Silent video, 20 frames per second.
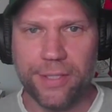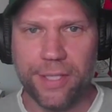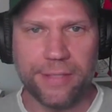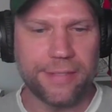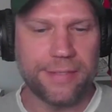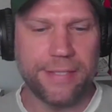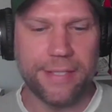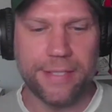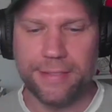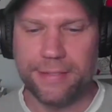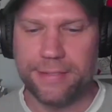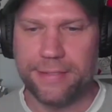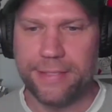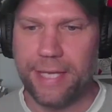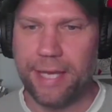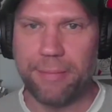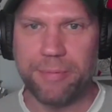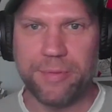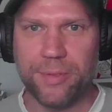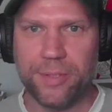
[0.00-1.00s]
I just think it's
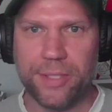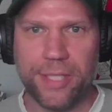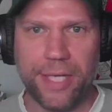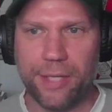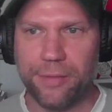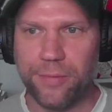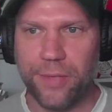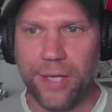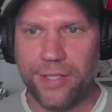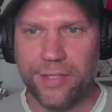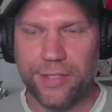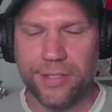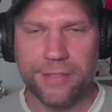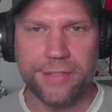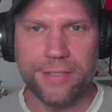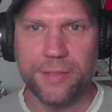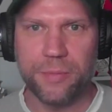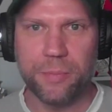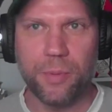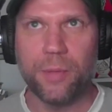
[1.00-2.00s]
absolutely
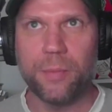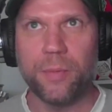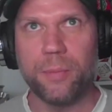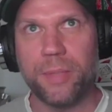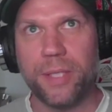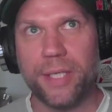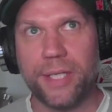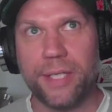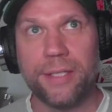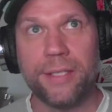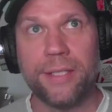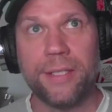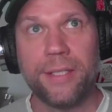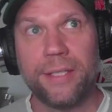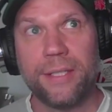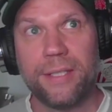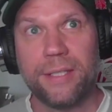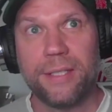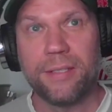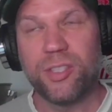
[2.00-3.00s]
outrageous. It's probably
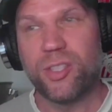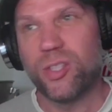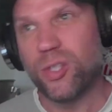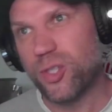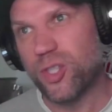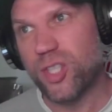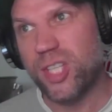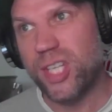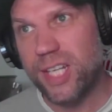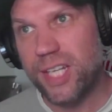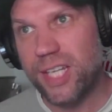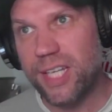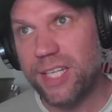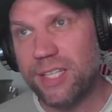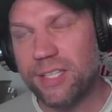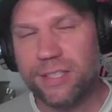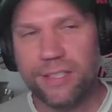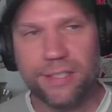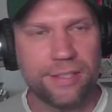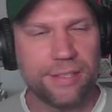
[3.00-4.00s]
Josh
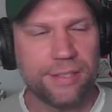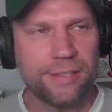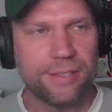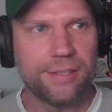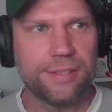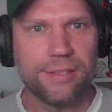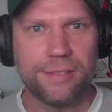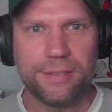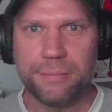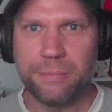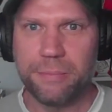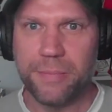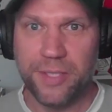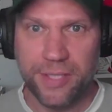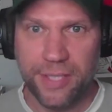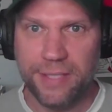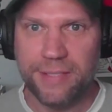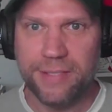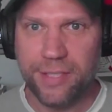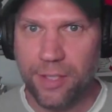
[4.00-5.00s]
Giddey,
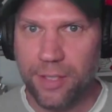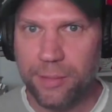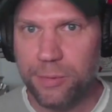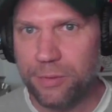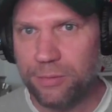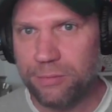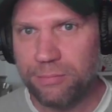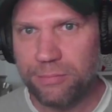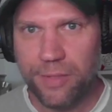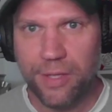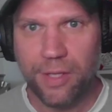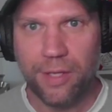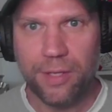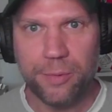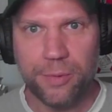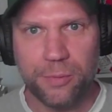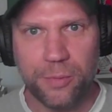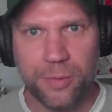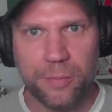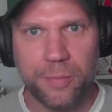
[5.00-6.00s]
Matisse Thybulle.
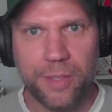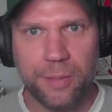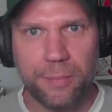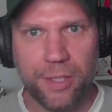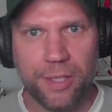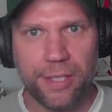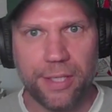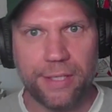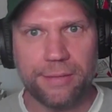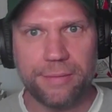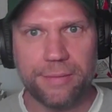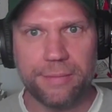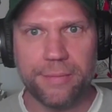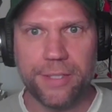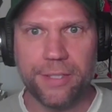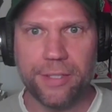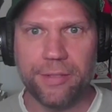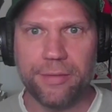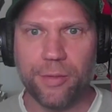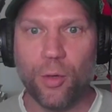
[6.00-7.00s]
Thybulle would be my,
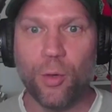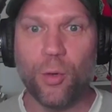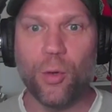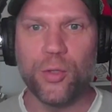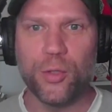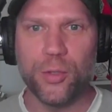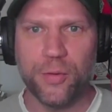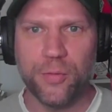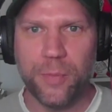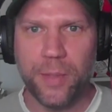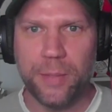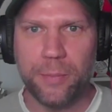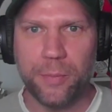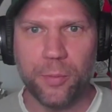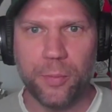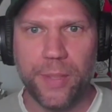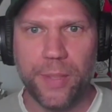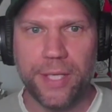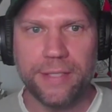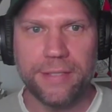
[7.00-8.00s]
order of
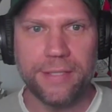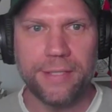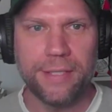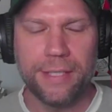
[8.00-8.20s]
people picked.